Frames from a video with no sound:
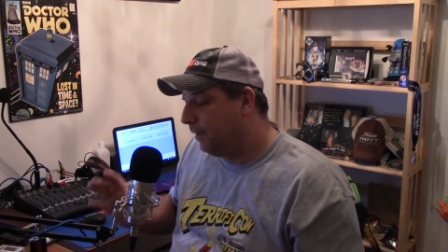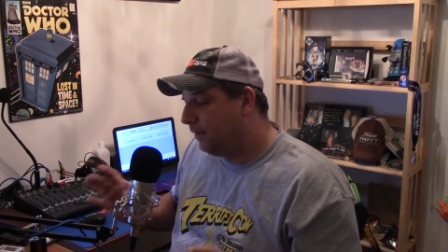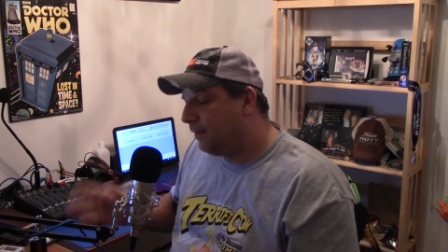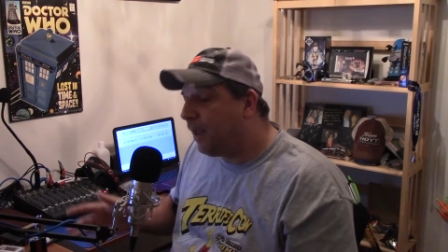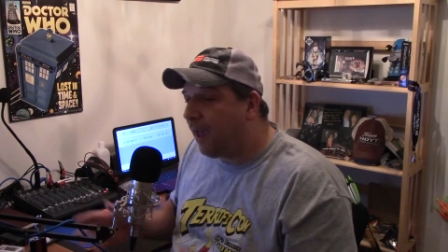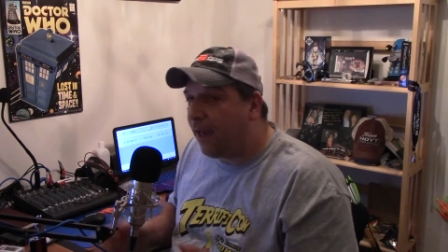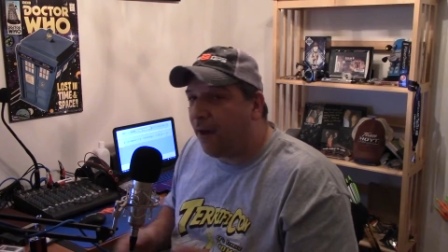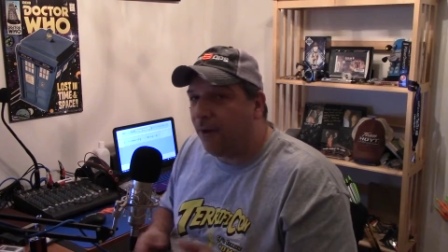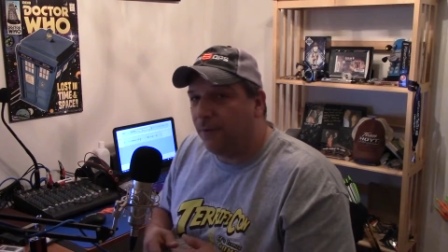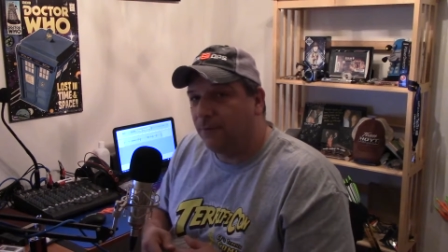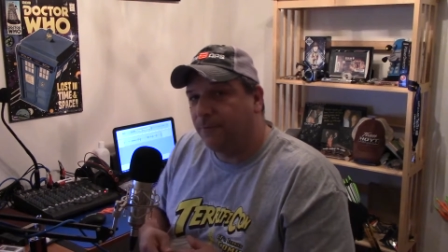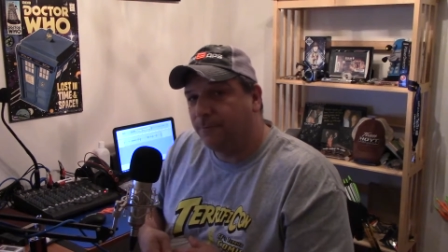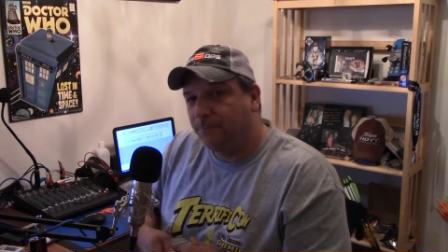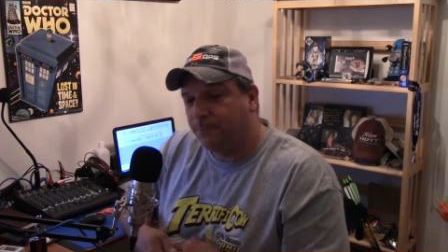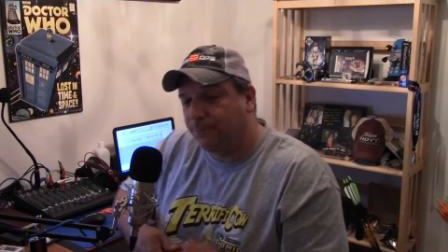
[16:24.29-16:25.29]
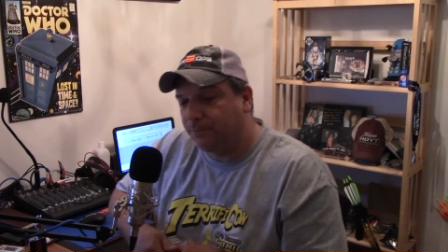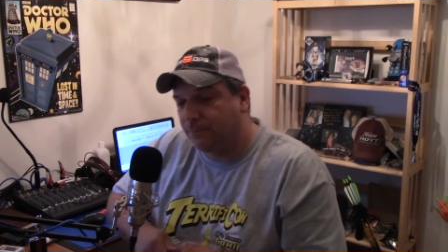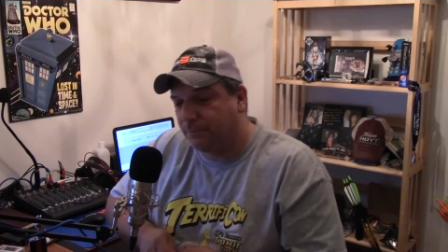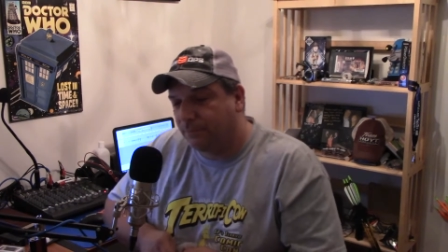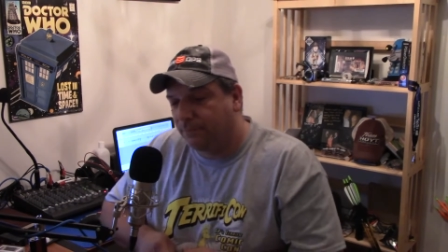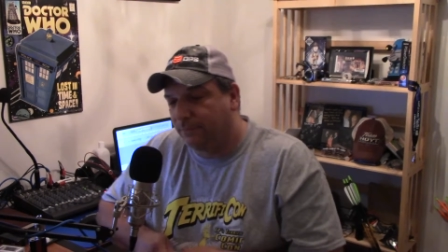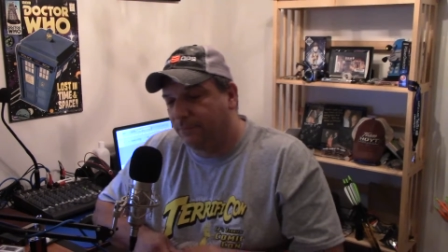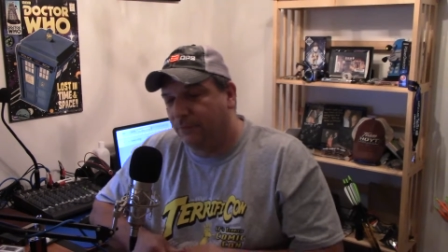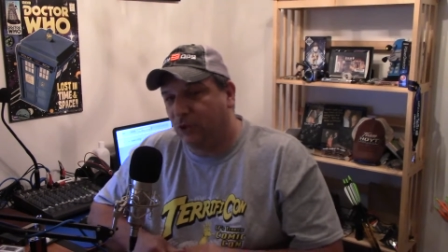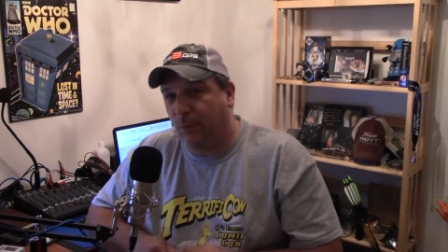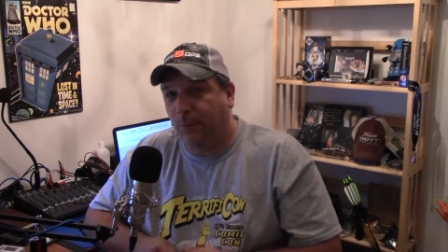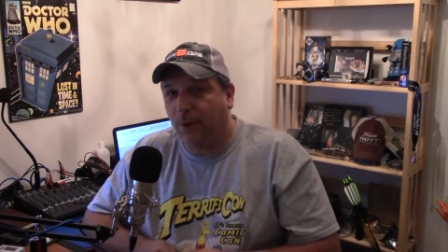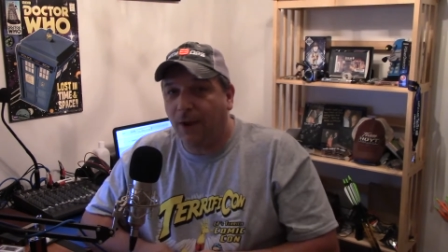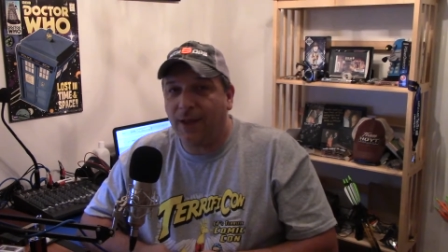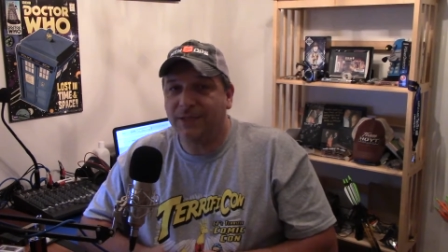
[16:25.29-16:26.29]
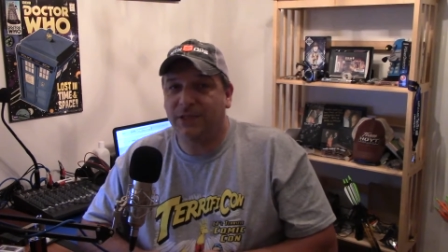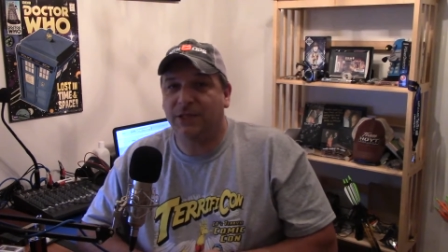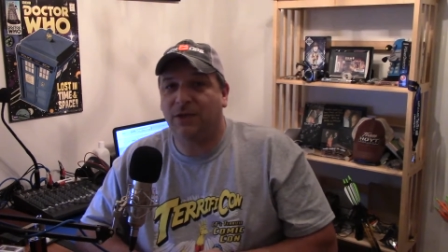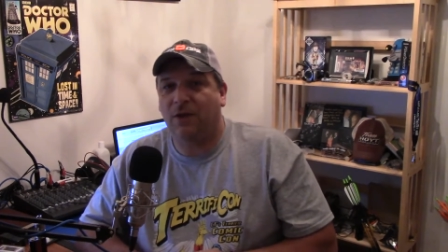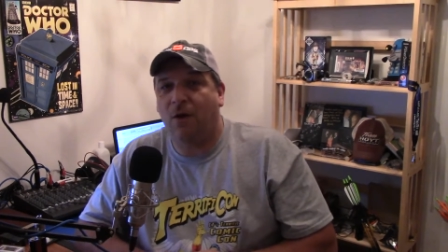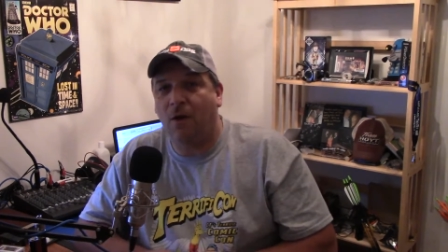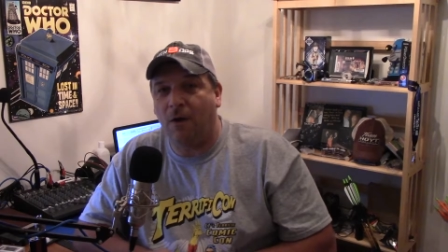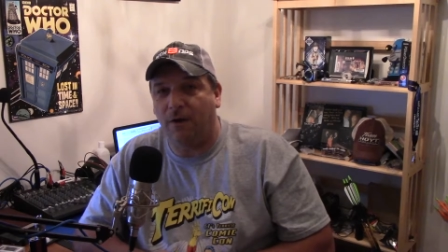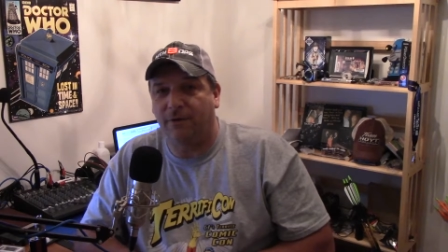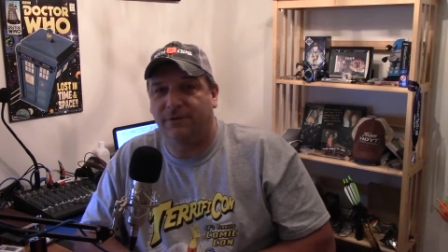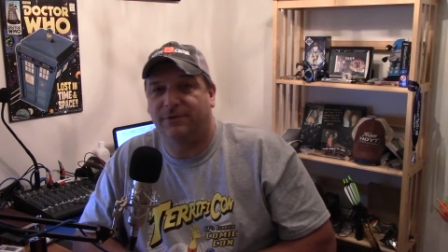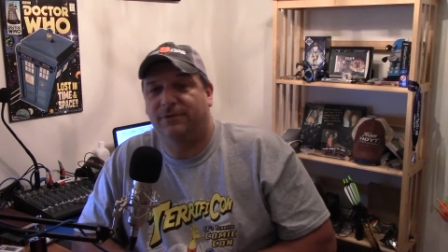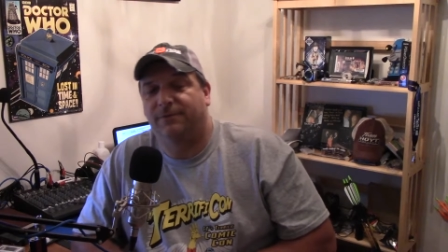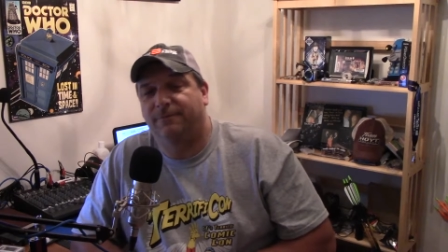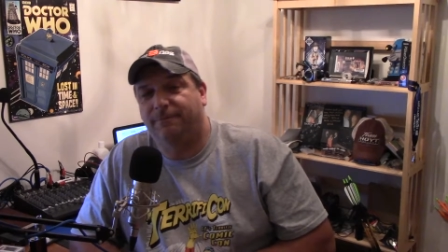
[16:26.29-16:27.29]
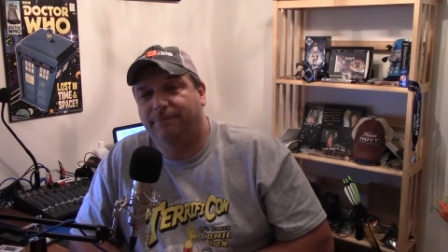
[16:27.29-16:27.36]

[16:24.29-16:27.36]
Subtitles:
Now, to Project Cars.